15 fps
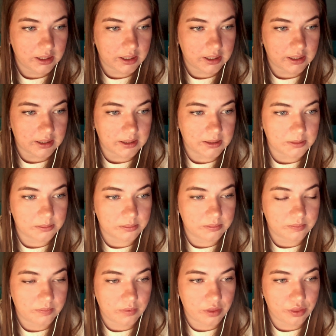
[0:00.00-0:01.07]

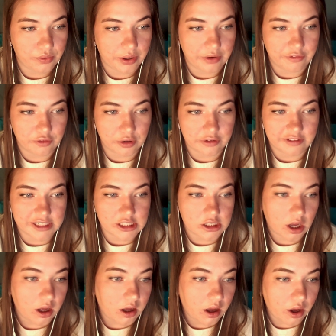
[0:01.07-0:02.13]
3 to 4 feet
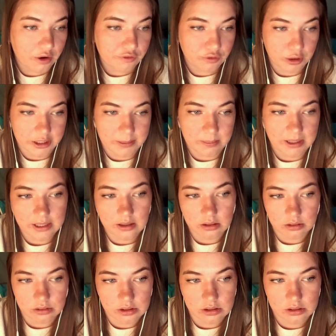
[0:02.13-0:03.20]
tall, 40
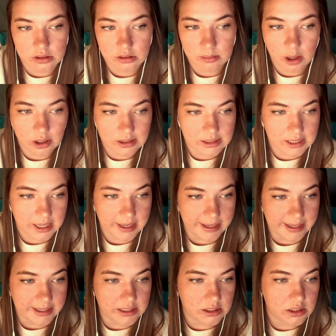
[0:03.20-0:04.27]
pounds, small
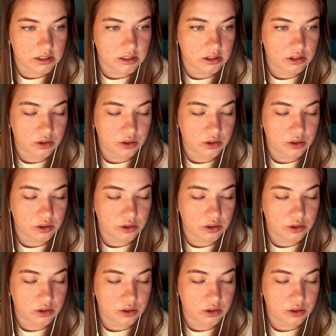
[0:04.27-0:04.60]
sized,